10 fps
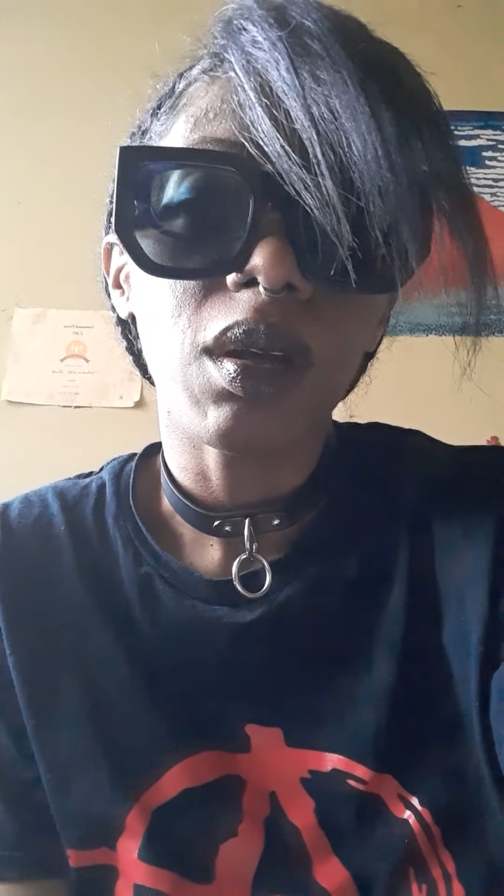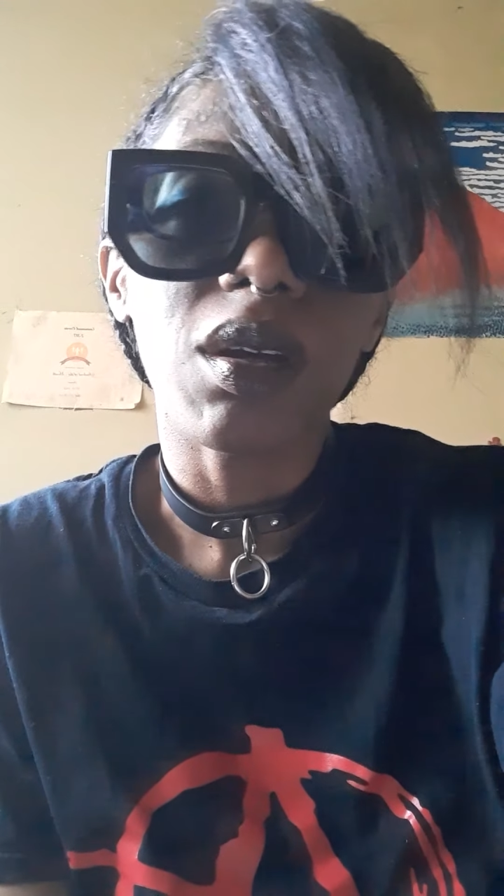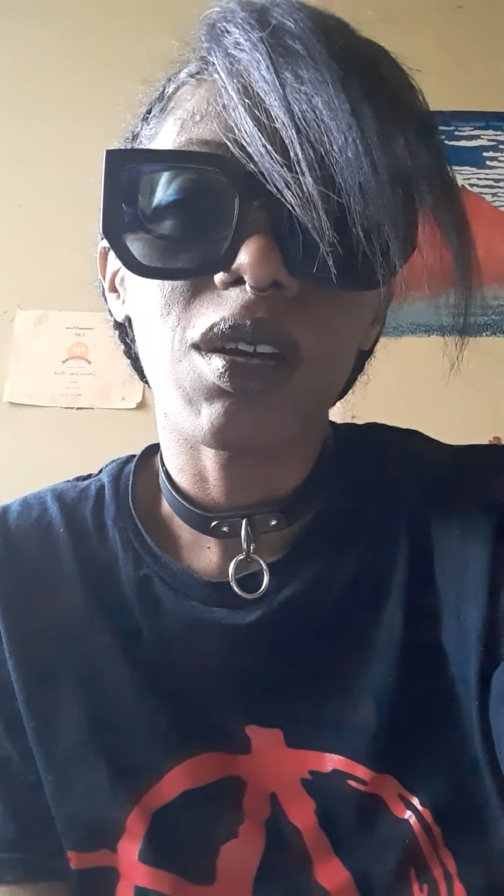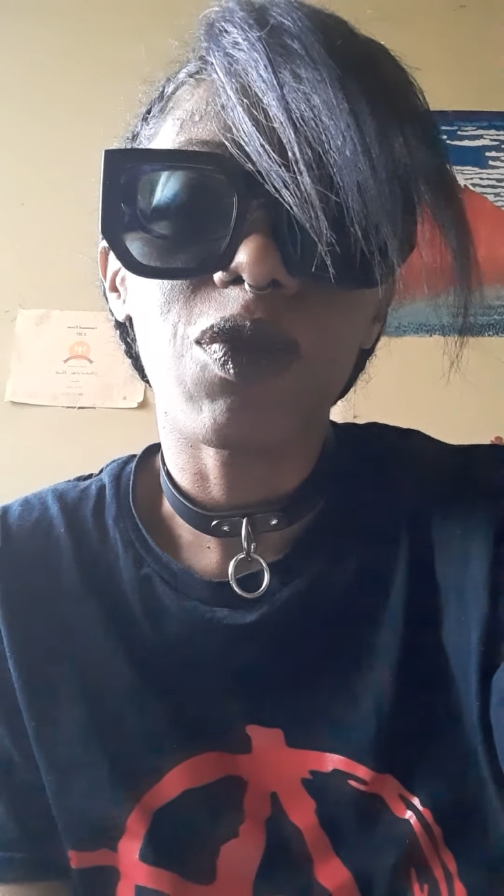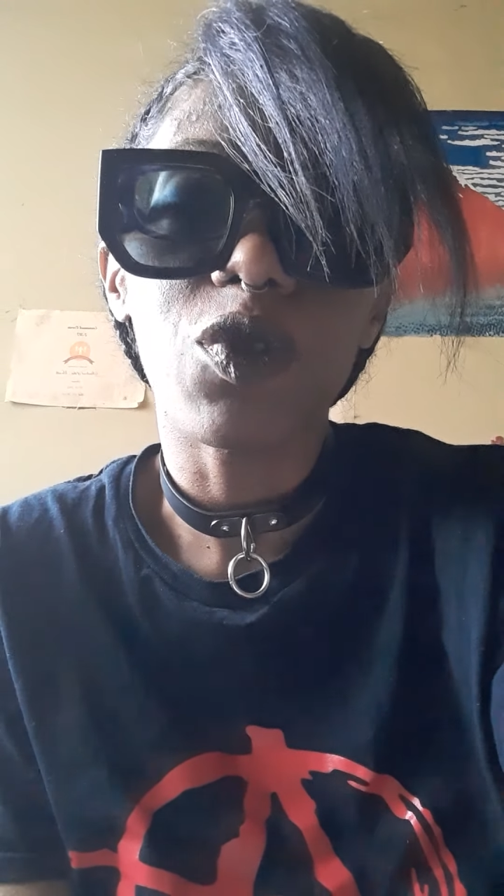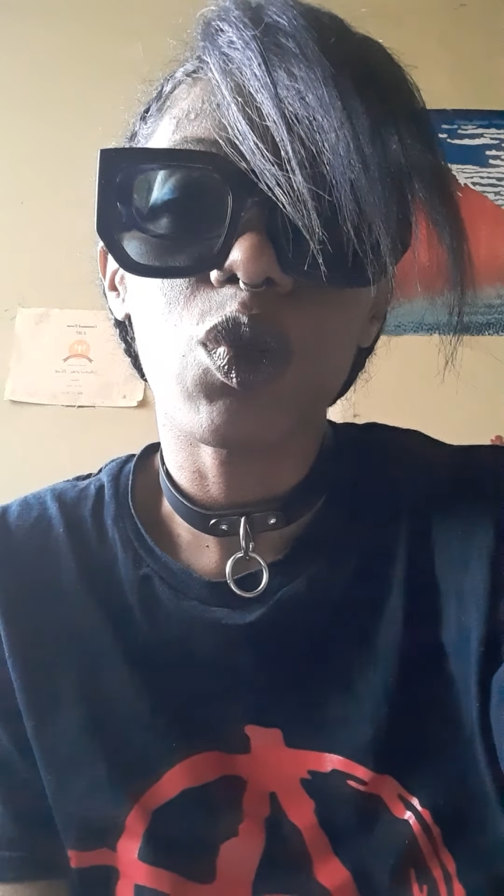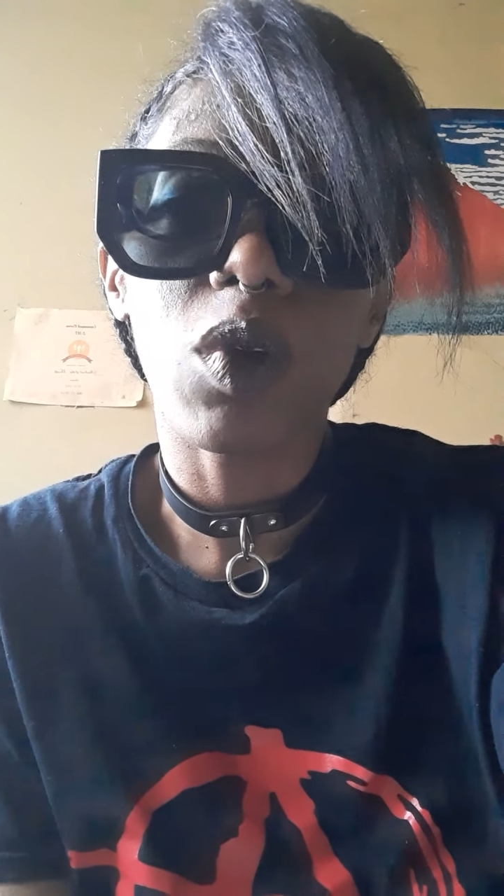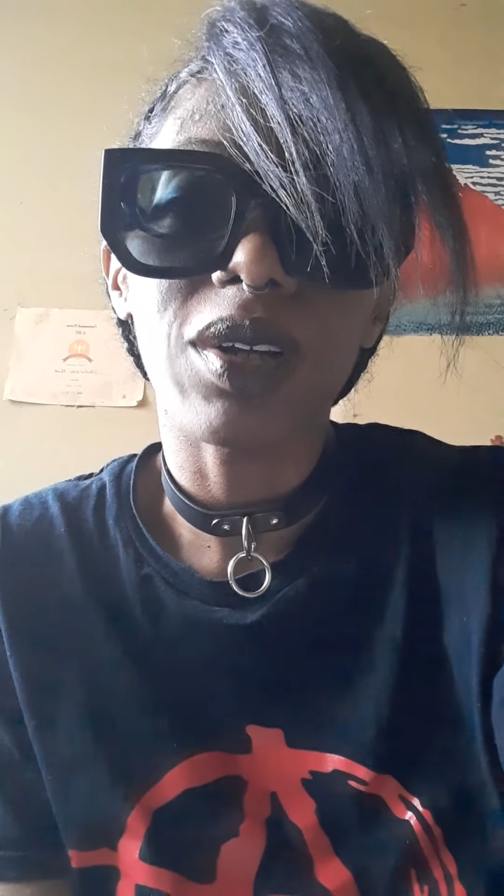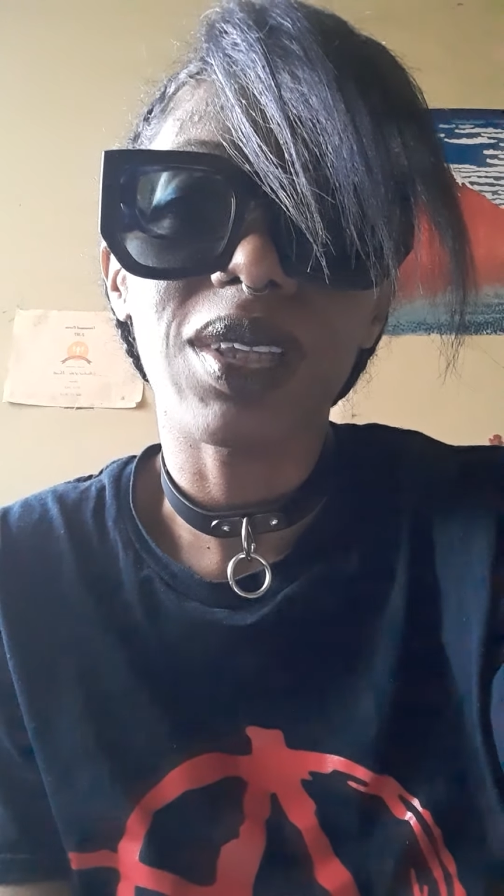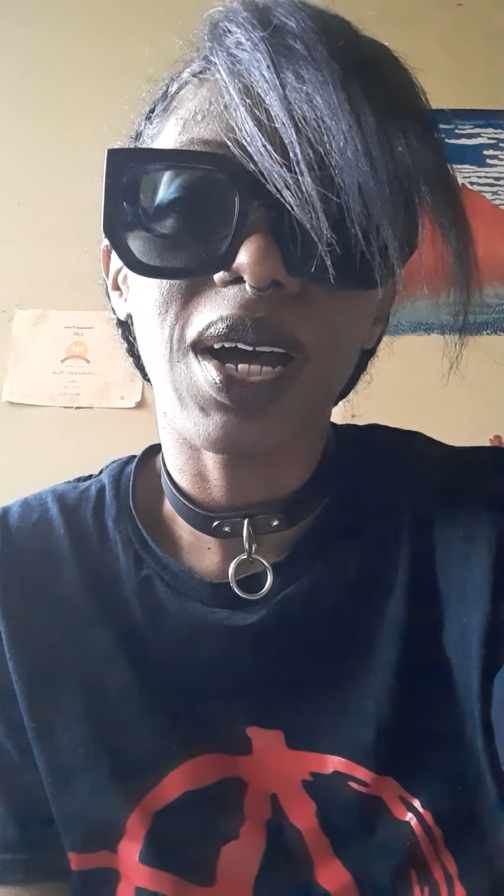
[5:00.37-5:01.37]
if you
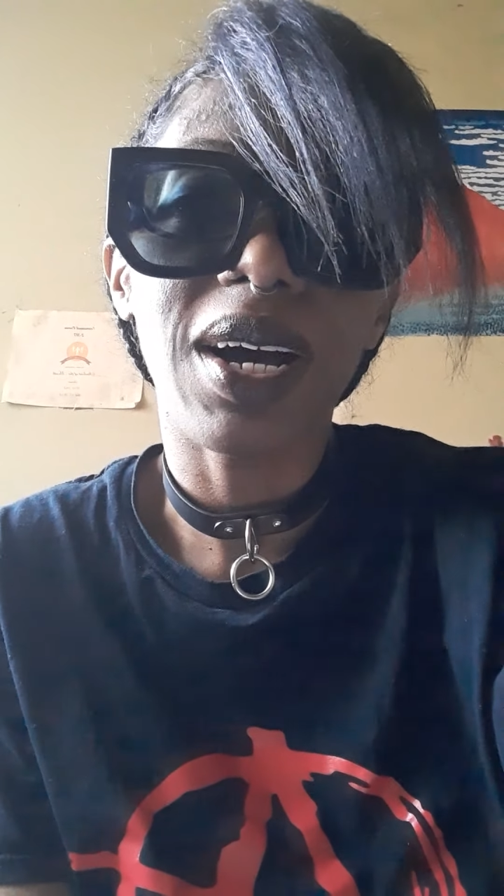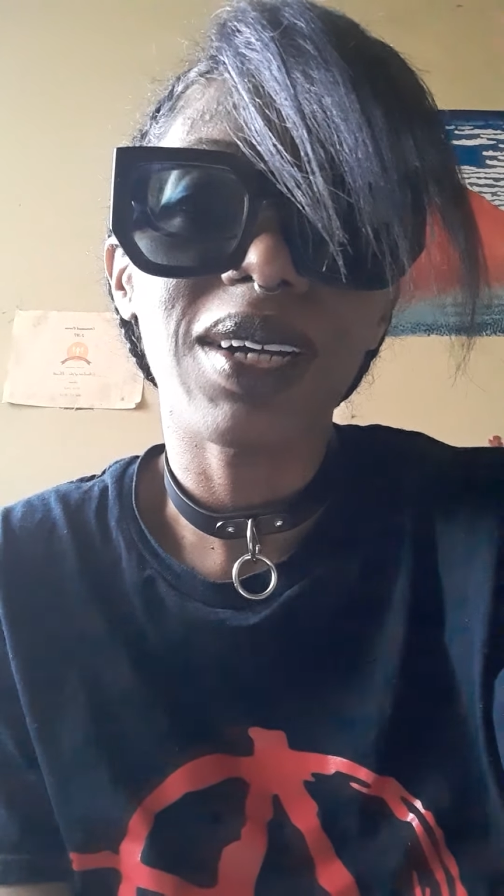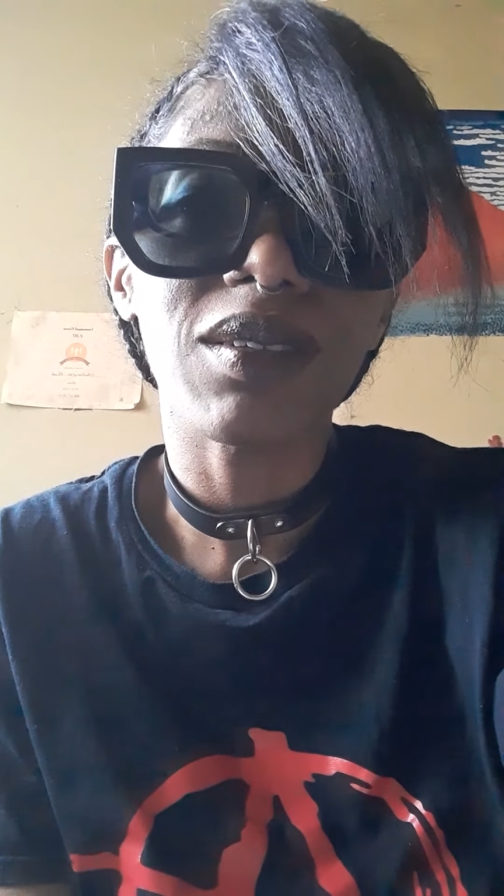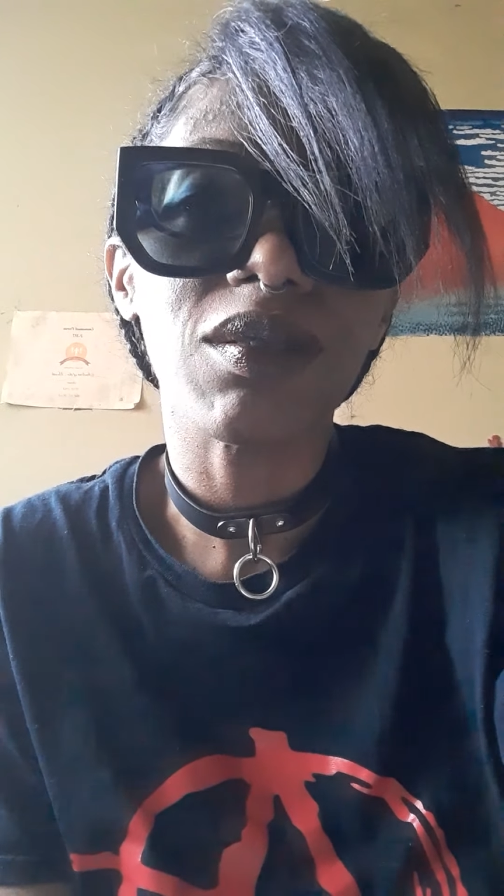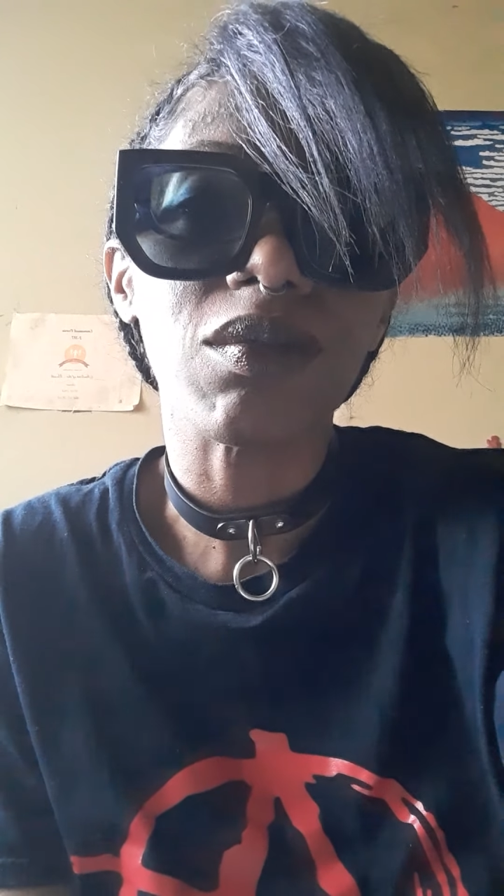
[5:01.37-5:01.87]
are not